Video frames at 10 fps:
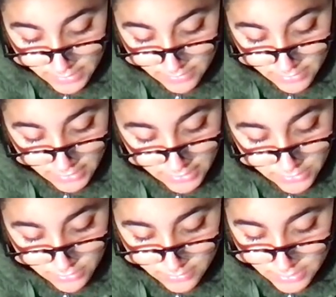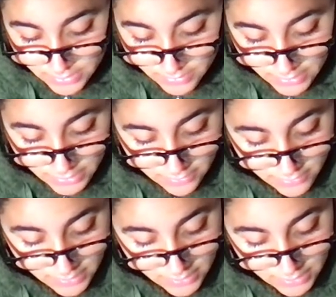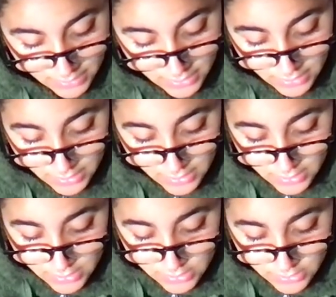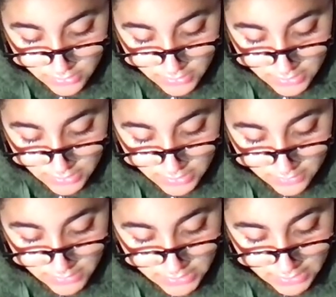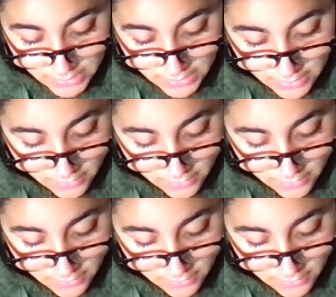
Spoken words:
but it's too much money we need, so we think we stay here.